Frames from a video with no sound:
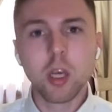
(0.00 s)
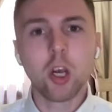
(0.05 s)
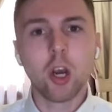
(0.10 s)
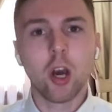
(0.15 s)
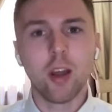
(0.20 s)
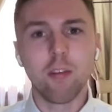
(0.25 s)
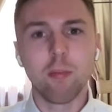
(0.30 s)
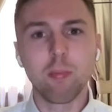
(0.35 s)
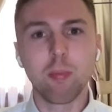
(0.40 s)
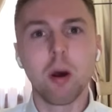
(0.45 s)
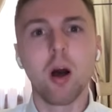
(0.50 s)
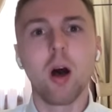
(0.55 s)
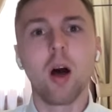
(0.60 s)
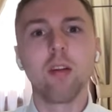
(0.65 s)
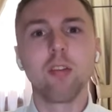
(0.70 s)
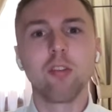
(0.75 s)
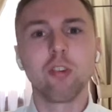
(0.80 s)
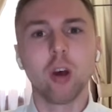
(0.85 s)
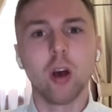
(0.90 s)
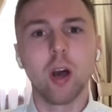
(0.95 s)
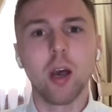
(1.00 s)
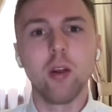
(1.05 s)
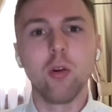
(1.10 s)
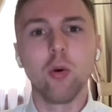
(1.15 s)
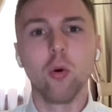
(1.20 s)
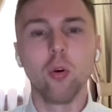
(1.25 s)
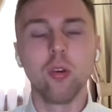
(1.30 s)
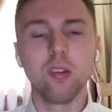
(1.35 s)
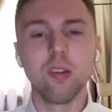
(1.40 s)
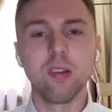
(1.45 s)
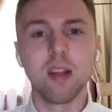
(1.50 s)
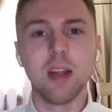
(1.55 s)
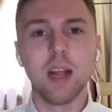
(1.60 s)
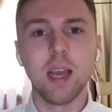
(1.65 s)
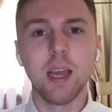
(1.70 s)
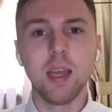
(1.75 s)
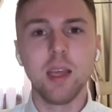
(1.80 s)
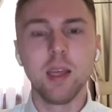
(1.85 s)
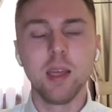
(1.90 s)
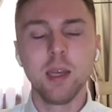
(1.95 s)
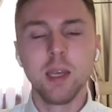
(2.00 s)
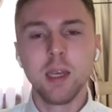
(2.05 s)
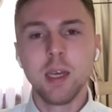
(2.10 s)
kind of passed tired horses late.